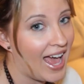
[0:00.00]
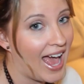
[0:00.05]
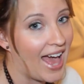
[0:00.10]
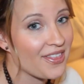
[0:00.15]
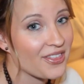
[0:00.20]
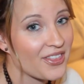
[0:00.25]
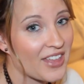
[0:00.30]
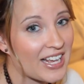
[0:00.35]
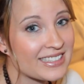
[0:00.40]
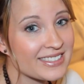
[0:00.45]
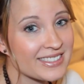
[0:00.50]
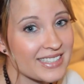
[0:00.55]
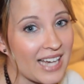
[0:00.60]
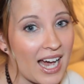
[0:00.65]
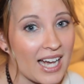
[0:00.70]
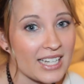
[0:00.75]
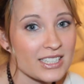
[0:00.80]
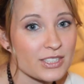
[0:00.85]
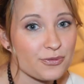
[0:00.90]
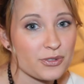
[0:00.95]
and thanks
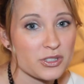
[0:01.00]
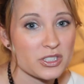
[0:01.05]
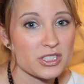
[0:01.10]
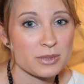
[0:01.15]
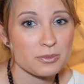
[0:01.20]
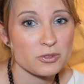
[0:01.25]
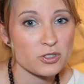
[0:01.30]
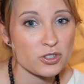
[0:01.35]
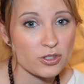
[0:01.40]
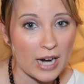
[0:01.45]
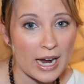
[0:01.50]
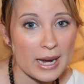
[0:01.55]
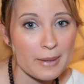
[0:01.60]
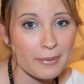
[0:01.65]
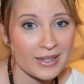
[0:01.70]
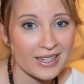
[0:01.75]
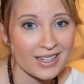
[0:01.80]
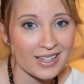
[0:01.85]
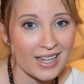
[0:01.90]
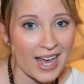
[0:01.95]
guys for
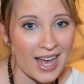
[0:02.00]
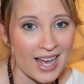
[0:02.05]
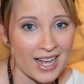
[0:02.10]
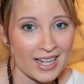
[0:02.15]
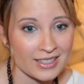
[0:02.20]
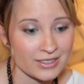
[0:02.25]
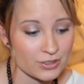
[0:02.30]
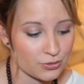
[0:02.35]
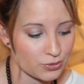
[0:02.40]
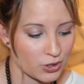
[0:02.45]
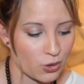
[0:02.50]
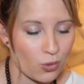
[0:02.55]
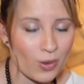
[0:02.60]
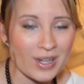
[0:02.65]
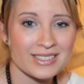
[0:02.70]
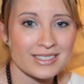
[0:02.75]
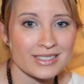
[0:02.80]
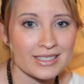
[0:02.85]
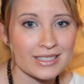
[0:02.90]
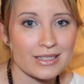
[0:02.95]
subscribing and
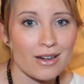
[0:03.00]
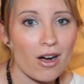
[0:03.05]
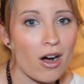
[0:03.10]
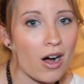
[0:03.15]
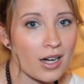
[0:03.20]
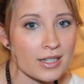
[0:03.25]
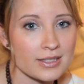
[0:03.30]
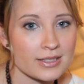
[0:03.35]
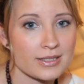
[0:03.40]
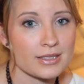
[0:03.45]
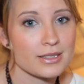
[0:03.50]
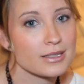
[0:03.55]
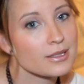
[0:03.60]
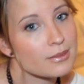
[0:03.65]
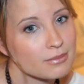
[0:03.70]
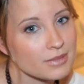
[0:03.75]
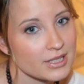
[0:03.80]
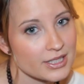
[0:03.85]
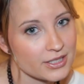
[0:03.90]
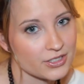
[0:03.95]
requesting
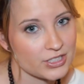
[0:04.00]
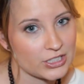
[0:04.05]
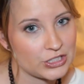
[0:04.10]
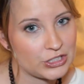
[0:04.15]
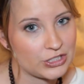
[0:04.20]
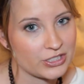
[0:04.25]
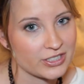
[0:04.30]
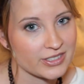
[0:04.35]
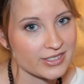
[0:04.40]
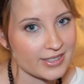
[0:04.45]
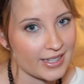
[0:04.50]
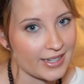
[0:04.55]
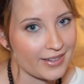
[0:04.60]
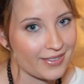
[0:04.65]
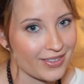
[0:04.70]
awesome little dishes like